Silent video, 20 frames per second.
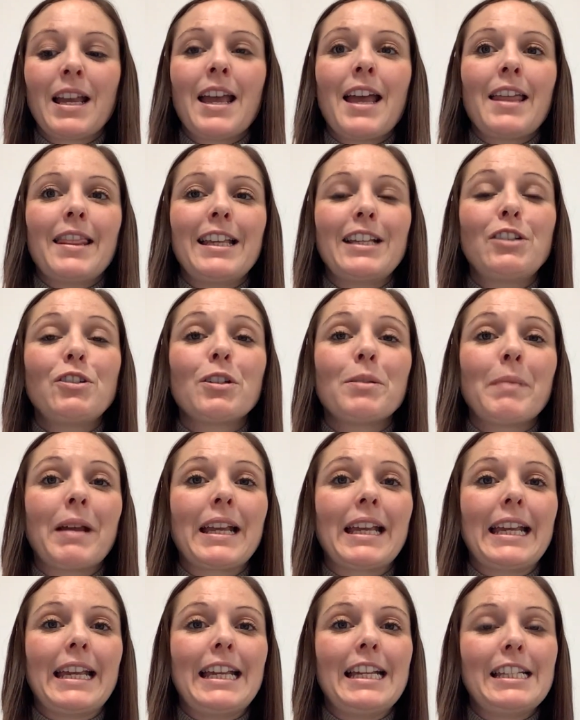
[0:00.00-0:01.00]
This should make
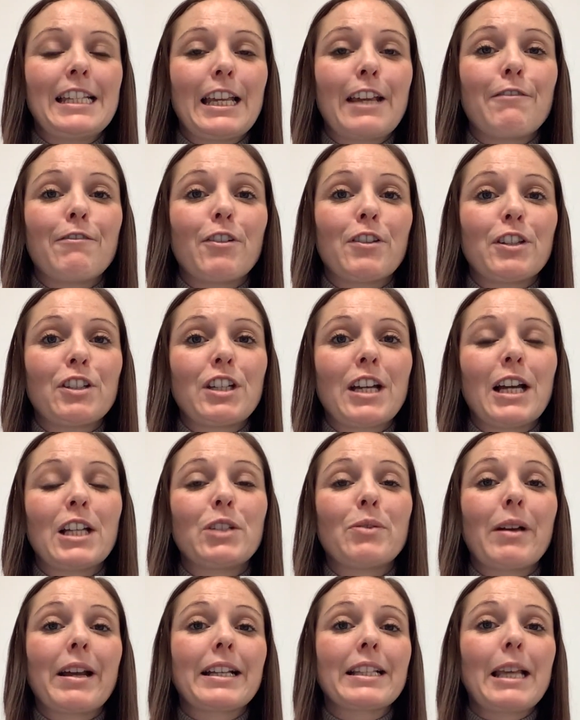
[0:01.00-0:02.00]
it easier for the child
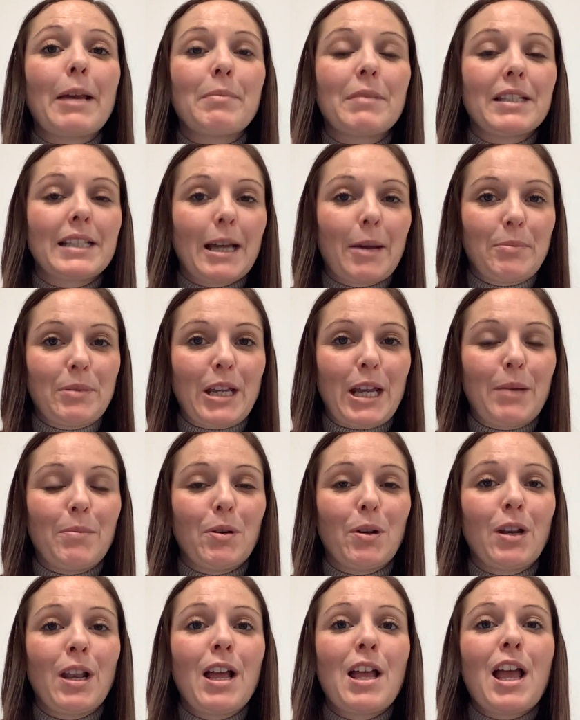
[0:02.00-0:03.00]
to accept the timetable